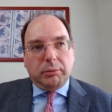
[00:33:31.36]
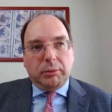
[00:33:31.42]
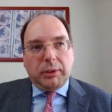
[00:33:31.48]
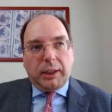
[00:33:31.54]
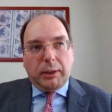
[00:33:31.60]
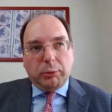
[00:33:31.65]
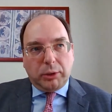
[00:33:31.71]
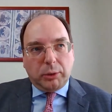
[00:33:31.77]

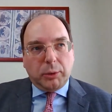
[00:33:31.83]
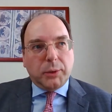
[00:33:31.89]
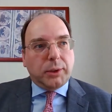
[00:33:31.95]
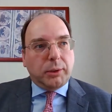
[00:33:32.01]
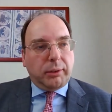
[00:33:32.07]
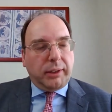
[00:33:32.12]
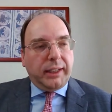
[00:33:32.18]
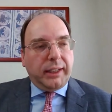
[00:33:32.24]
would
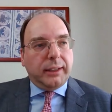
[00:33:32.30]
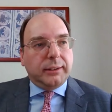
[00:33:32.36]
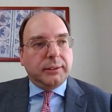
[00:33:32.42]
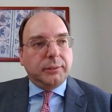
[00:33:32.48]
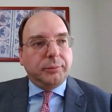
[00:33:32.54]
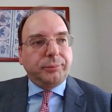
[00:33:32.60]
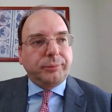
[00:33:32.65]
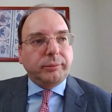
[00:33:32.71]
also
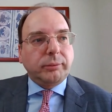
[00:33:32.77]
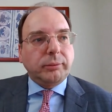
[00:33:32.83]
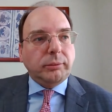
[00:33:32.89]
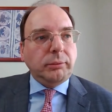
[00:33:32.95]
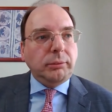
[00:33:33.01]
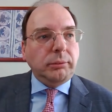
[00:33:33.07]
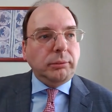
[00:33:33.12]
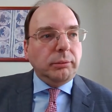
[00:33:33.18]
add
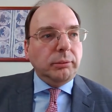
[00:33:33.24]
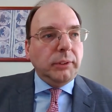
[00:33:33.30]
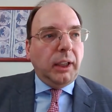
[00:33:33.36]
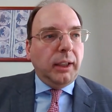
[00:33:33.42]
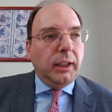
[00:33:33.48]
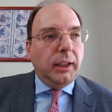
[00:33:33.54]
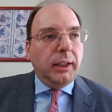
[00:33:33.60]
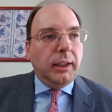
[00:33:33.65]

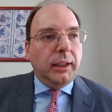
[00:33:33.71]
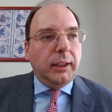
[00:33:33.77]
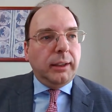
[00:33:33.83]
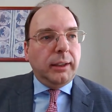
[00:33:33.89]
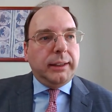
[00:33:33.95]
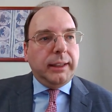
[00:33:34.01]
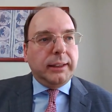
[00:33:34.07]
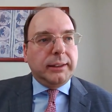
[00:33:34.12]

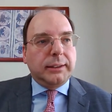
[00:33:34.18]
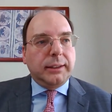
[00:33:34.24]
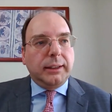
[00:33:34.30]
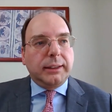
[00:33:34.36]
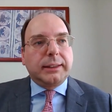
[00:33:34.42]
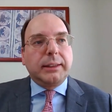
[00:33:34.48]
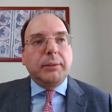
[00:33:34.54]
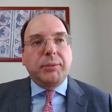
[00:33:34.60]
that
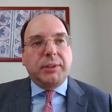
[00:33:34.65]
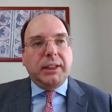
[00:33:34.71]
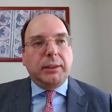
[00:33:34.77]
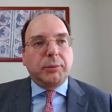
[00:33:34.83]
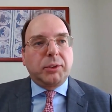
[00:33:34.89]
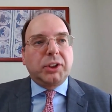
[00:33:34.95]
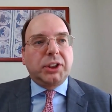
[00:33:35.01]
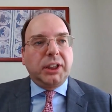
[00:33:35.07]

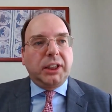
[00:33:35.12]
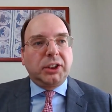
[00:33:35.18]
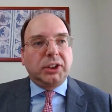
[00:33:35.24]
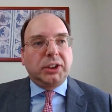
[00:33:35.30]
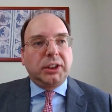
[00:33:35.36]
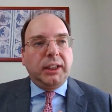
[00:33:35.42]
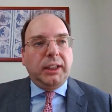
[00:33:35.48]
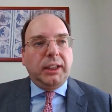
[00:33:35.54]
sometimes
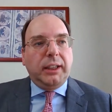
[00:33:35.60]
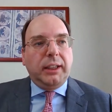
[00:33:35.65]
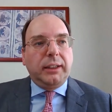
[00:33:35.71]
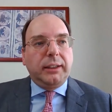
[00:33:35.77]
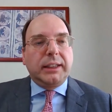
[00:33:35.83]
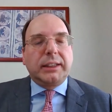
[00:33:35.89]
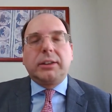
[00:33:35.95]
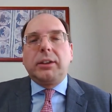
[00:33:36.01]
change
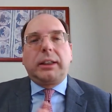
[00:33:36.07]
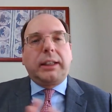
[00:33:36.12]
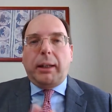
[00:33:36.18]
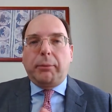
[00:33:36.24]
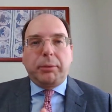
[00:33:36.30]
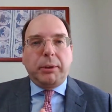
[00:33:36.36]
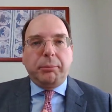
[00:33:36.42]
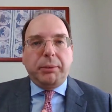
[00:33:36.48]
does not
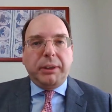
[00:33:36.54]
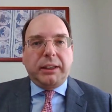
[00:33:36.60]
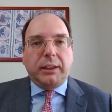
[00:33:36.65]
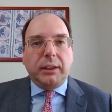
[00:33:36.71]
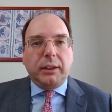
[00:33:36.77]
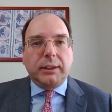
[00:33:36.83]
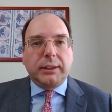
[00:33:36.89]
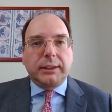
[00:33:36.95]
happen
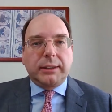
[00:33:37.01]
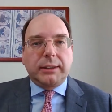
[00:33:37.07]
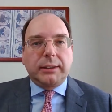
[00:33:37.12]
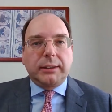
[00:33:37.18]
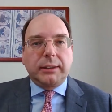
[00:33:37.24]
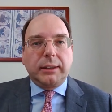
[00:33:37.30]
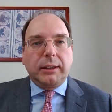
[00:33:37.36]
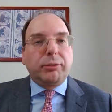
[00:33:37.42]

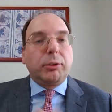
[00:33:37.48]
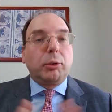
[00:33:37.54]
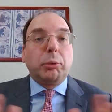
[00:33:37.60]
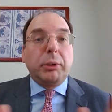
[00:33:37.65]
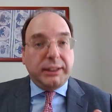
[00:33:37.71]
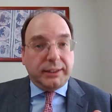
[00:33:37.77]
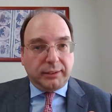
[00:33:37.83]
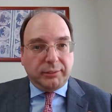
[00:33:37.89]
because of a
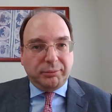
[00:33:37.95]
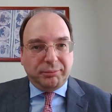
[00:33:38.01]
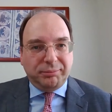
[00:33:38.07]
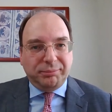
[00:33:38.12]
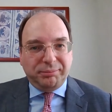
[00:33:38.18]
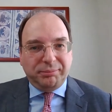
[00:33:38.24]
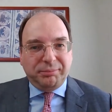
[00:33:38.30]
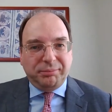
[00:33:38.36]
reason,
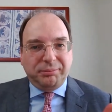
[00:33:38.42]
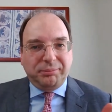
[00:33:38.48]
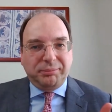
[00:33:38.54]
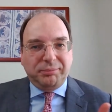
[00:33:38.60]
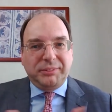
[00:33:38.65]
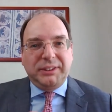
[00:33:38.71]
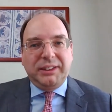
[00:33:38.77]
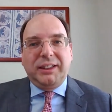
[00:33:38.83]

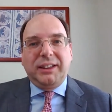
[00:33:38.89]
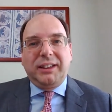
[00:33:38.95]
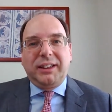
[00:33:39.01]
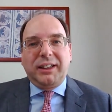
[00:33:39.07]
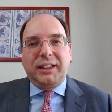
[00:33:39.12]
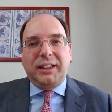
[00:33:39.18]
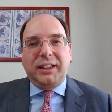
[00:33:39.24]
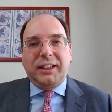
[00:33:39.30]

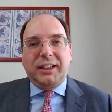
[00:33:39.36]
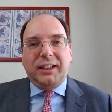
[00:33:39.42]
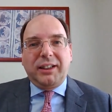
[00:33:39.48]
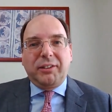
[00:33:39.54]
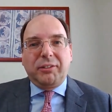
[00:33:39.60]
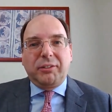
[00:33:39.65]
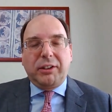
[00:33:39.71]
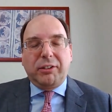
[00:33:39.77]

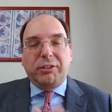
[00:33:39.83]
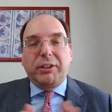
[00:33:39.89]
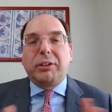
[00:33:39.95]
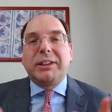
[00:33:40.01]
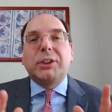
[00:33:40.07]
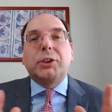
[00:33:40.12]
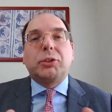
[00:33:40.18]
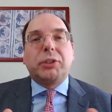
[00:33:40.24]
a
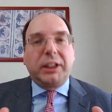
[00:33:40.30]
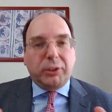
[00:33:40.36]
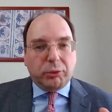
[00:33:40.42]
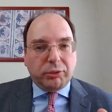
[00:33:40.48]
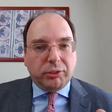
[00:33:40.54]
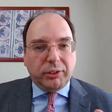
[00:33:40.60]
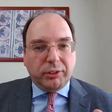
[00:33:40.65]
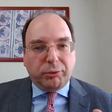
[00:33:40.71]
very
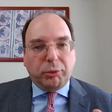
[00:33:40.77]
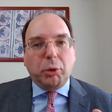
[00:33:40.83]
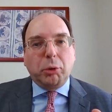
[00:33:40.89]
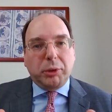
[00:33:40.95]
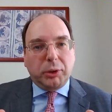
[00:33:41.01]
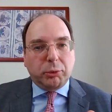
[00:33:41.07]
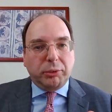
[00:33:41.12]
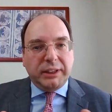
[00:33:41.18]

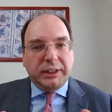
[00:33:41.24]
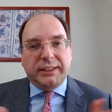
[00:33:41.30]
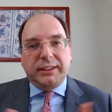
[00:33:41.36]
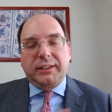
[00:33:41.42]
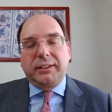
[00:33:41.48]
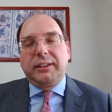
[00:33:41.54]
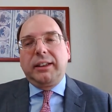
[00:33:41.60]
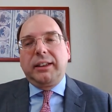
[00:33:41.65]
straightforward
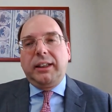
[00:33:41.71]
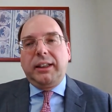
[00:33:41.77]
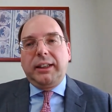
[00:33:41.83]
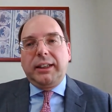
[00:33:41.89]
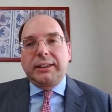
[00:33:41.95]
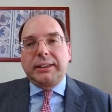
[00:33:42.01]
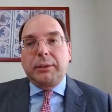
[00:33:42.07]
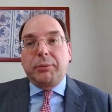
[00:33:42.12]
reason.
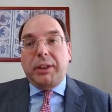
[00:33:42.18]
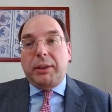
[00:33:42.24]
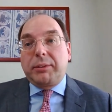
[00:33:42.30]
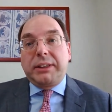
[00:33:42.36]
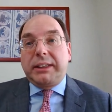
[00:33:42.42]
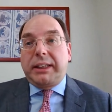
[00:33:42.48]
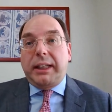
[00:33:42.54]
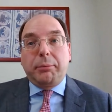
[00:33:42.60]

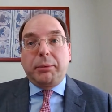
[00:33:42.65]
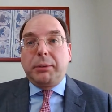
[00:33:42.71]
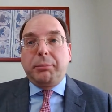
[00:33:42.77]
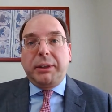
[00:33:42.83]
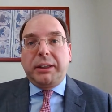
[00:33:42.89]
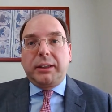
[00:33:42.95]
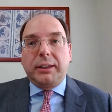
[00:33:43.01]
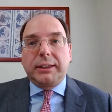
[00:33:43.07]
Sometimes it
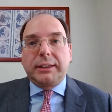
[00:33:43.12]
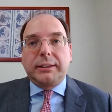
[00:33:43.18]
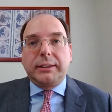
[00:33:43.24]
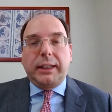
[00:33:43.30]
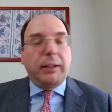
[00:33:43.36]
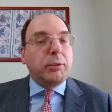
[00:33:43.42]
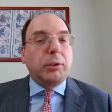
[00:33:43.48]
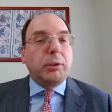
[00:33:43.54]
happens
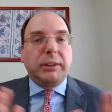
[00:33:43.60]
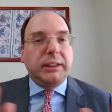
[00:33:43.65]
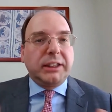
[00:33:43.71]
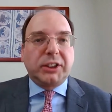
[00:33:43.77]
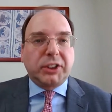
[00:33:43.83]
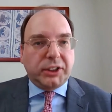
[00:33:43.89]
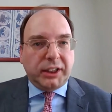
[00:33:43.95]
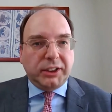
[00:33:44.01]
because
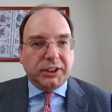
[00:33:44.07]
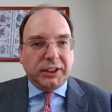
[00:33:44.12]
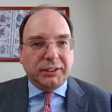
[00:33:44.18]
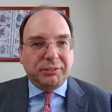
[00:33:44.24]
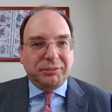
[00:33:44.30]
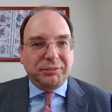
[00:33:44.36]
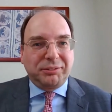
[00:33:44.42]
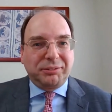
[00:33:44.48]
everyone is changing